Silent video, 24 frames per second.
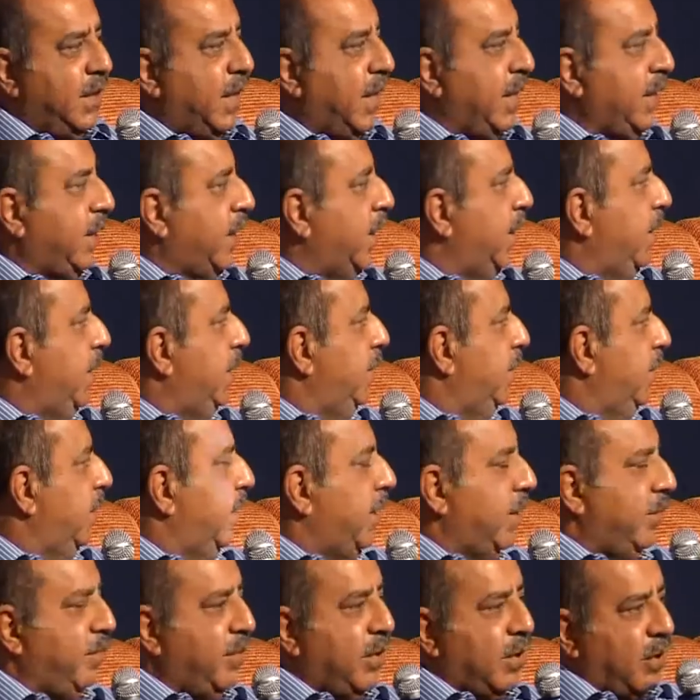like any
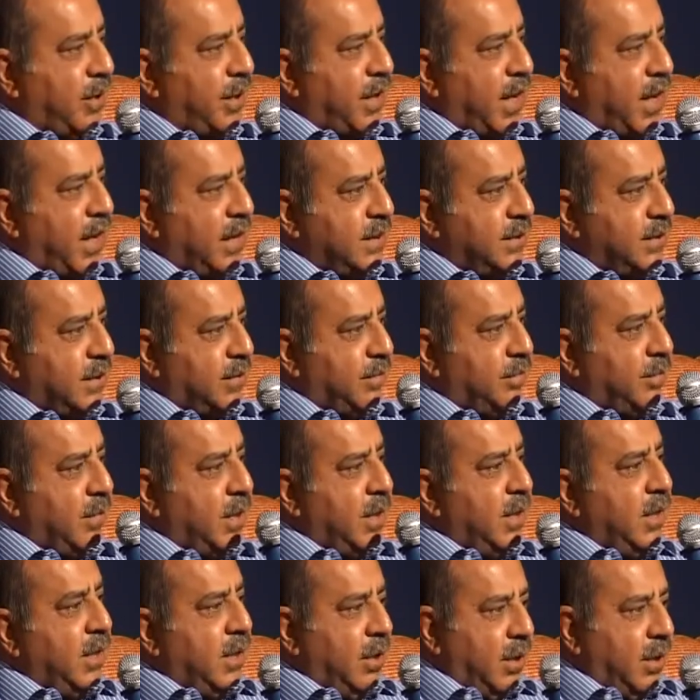living organism,